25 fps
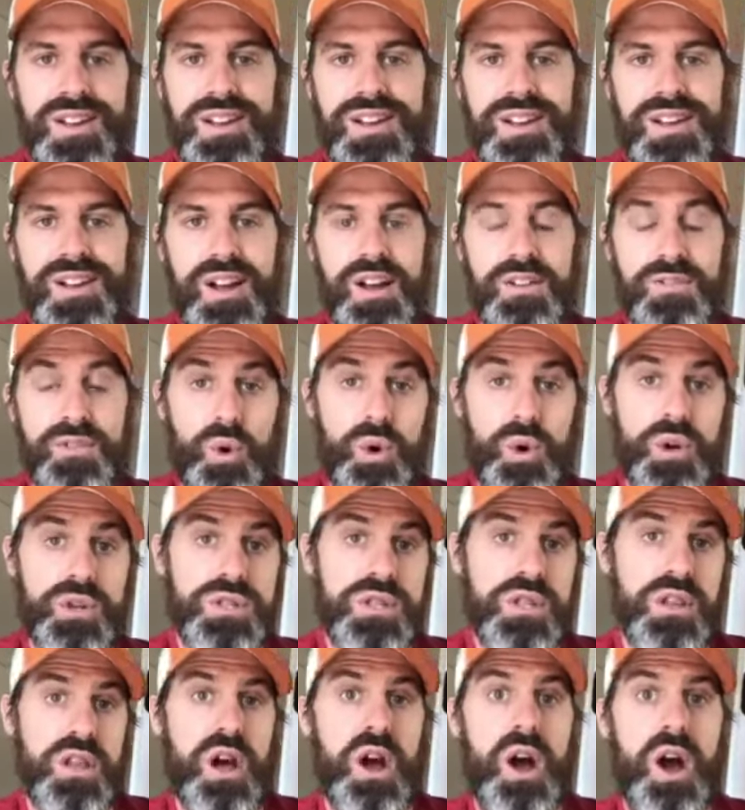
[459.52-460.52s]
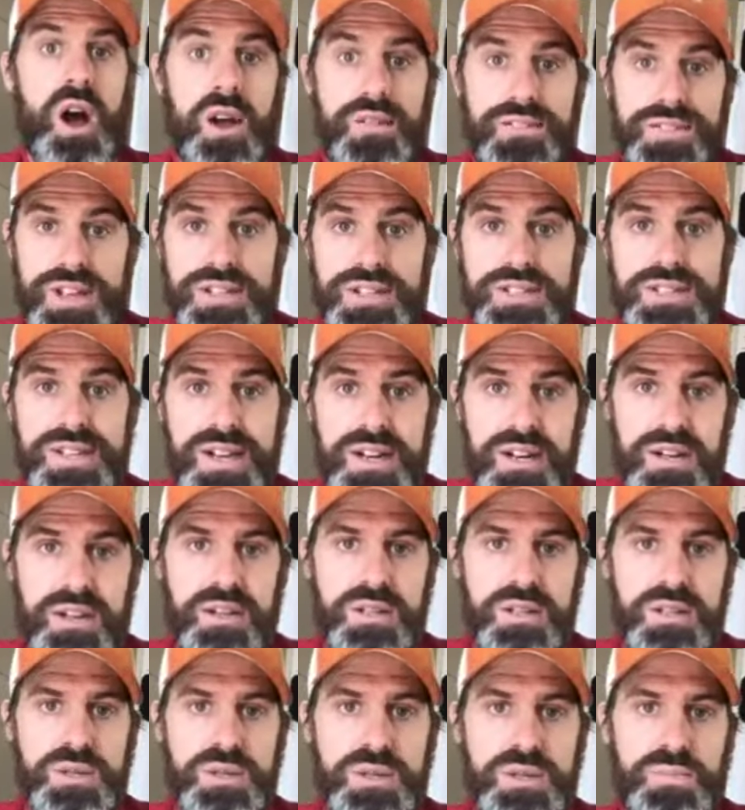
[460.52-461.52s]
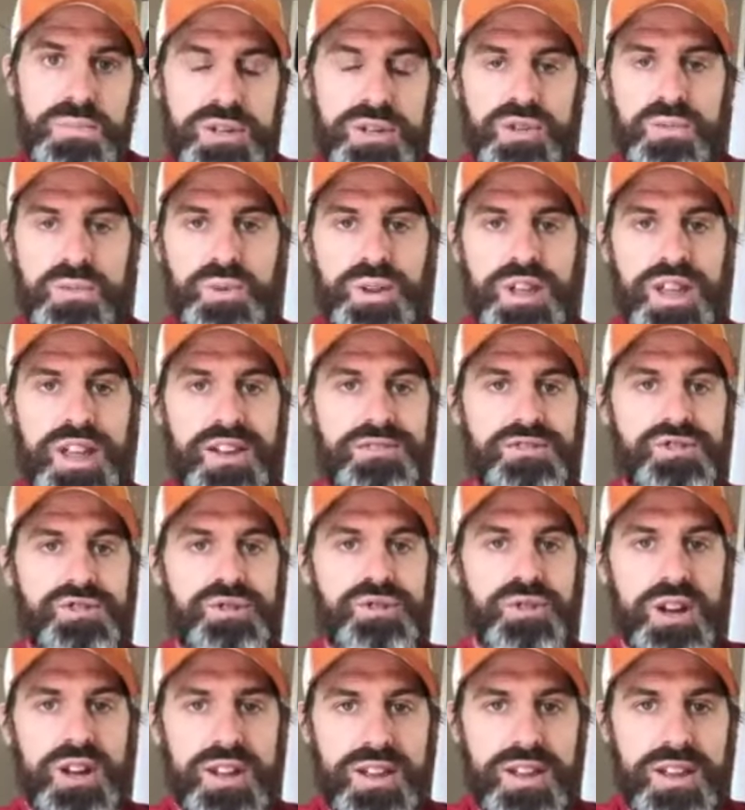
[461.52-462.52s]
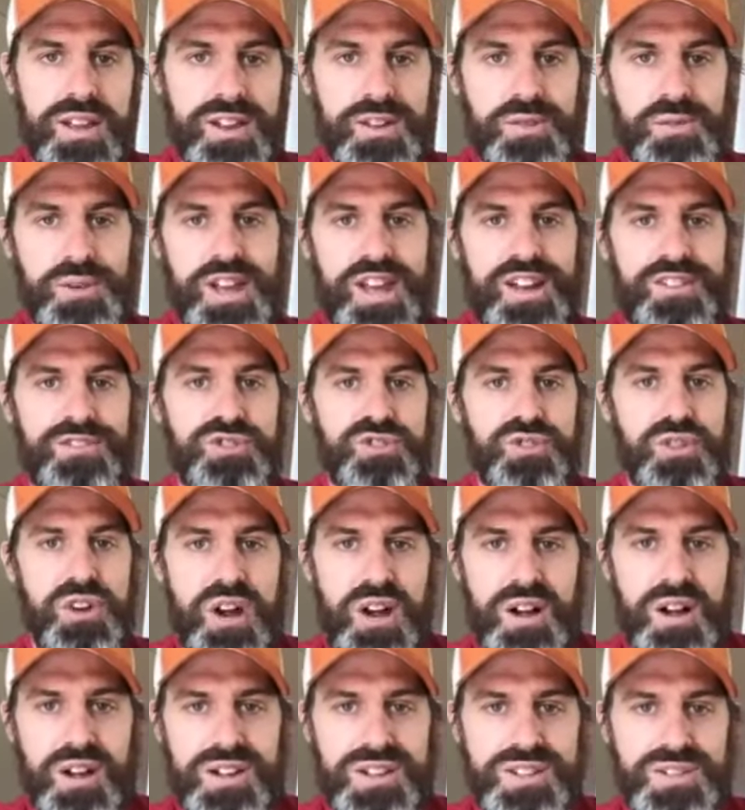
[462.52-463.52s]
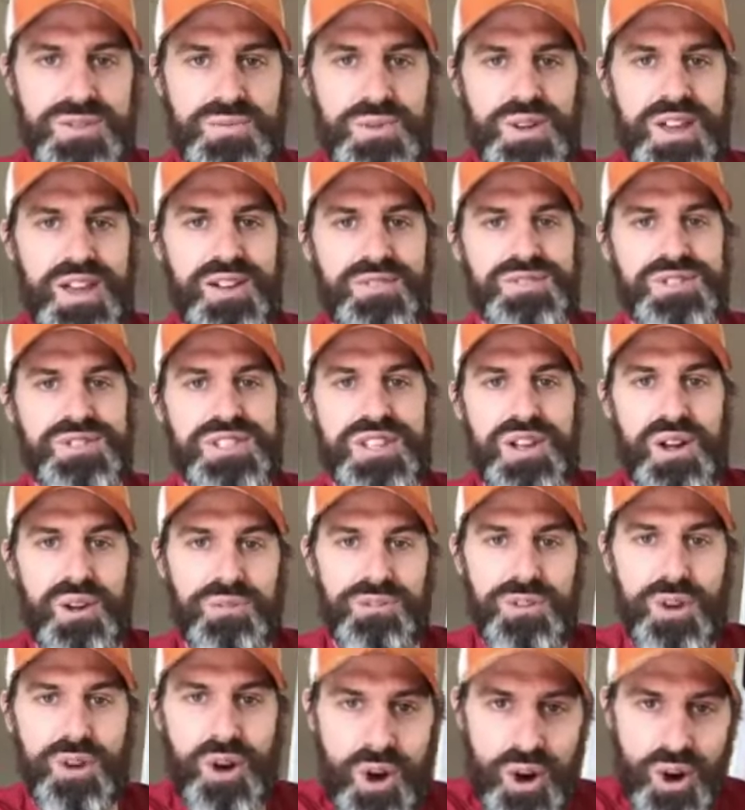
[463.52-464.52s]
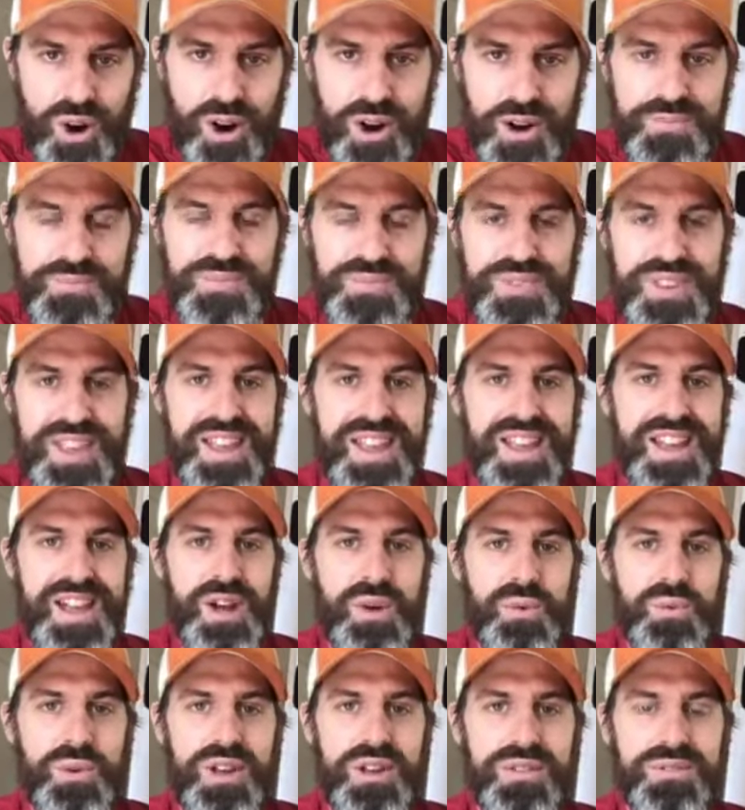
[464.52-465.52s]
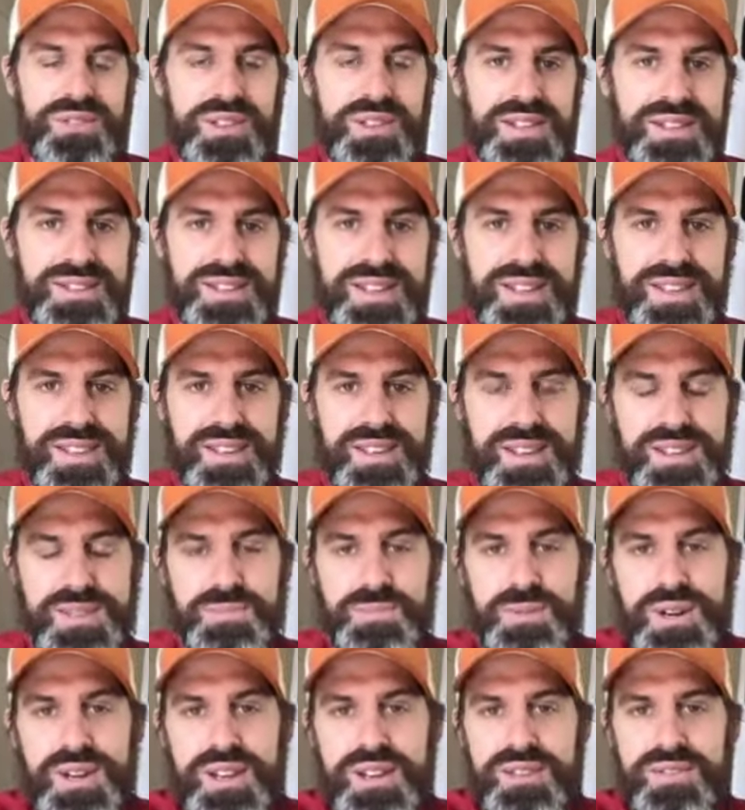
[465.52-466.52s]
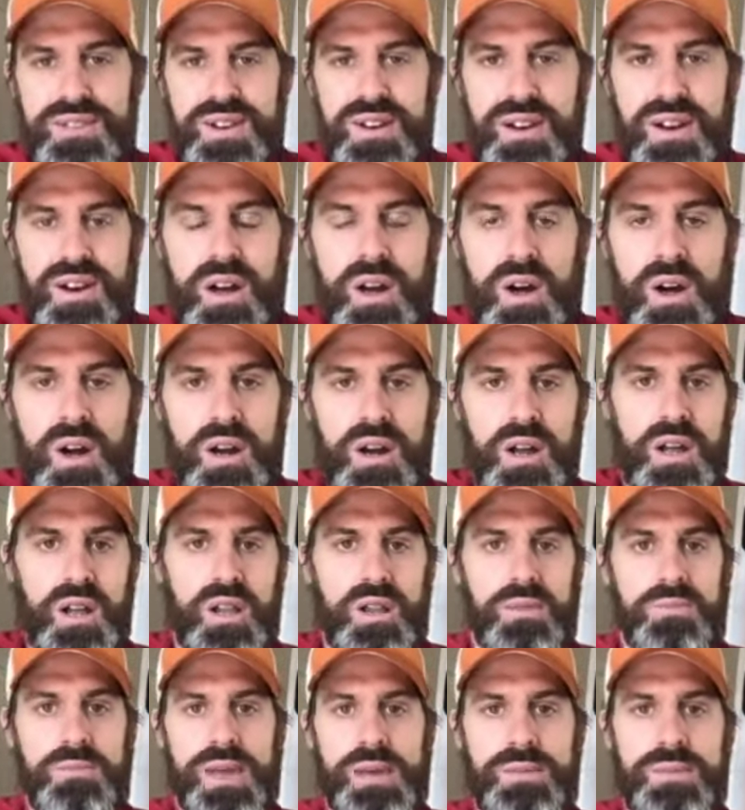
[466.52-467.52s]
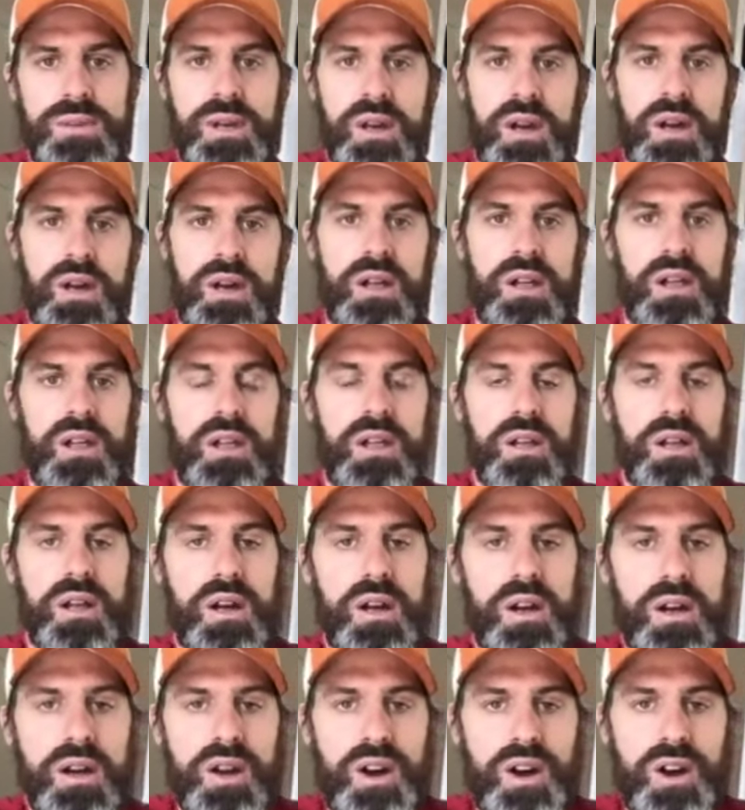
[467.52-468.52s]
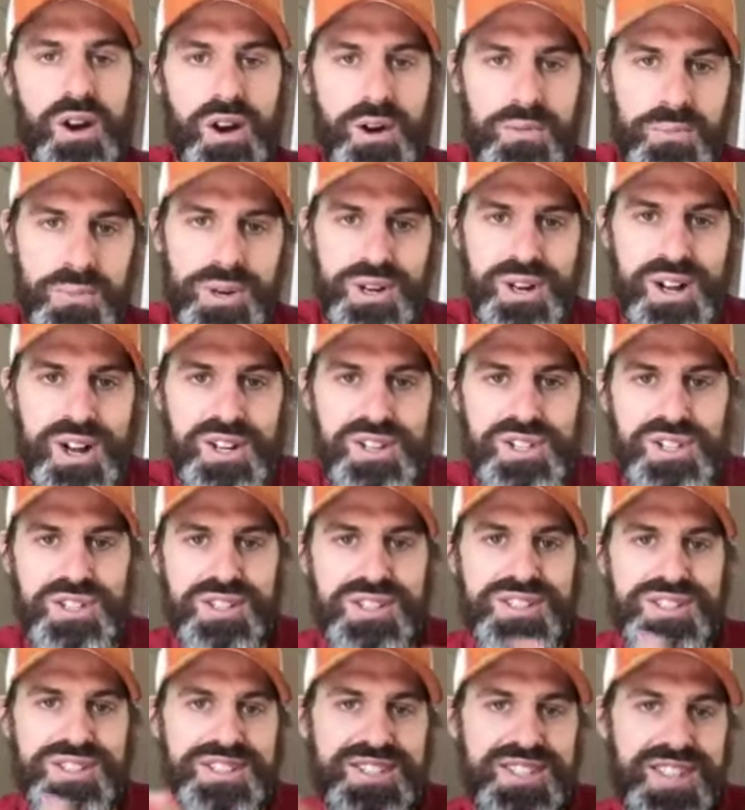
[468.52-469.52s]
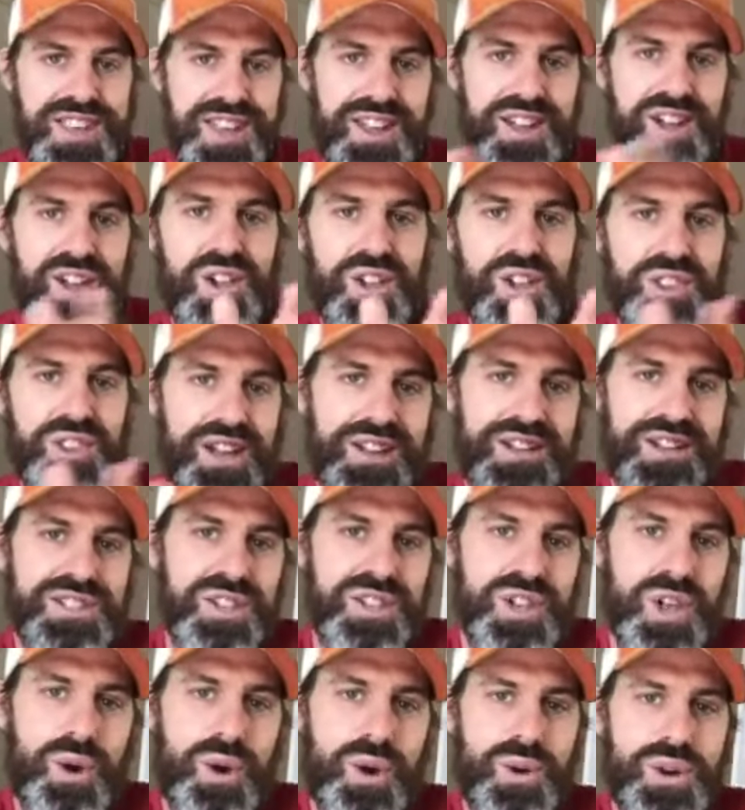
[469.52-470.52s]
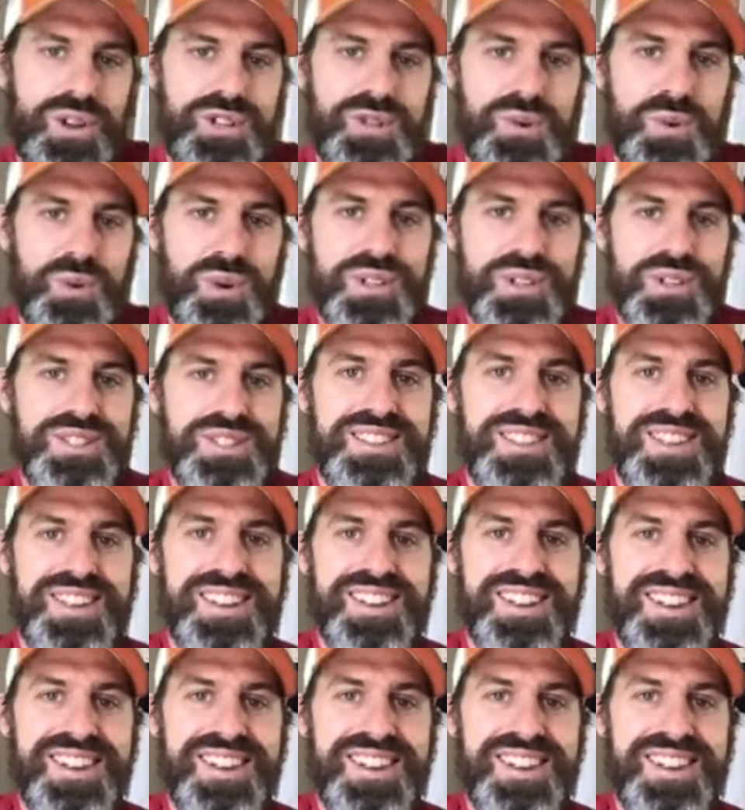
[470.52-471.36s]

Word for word: Of course, on the obvious end of the spectrum, we have drinking, we have drugs, we have self-harm, we have things like this. But even on a maybe on a harm reduction scale that is lower towards the